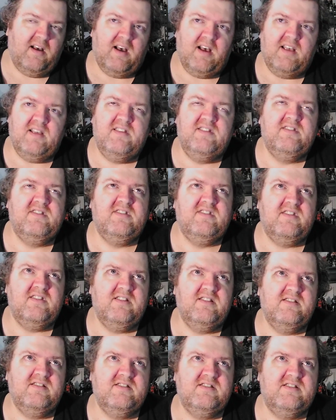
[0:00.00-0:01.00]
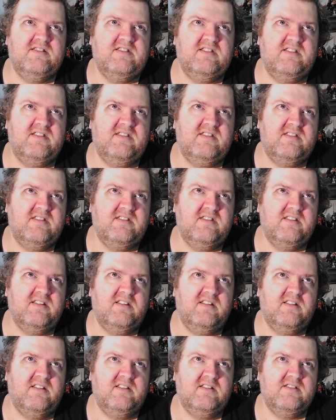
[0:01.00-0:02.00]
Ice
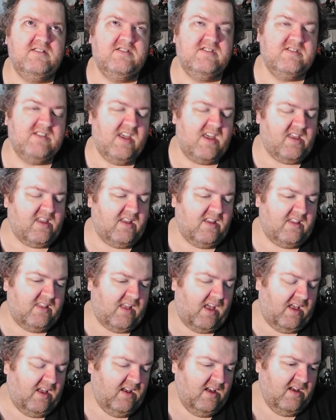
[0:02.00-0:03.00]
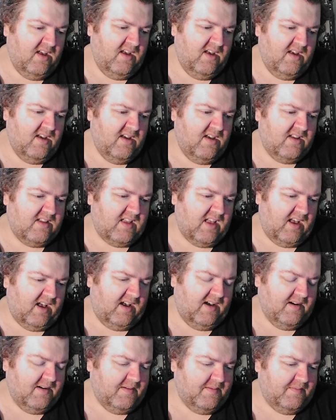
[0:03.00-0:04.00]
Snake. And
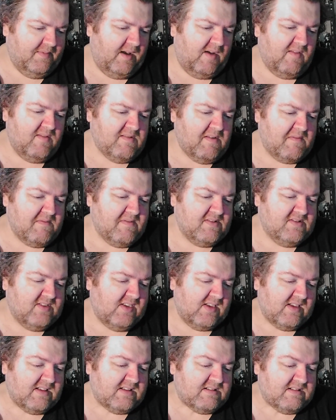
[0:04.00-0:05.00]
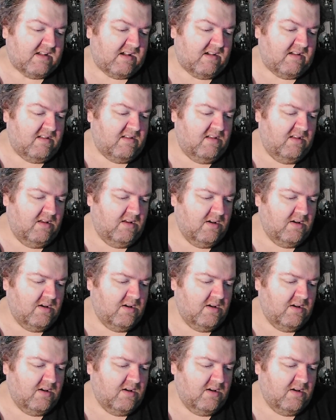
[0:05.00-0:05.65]
I would love to see it in the line.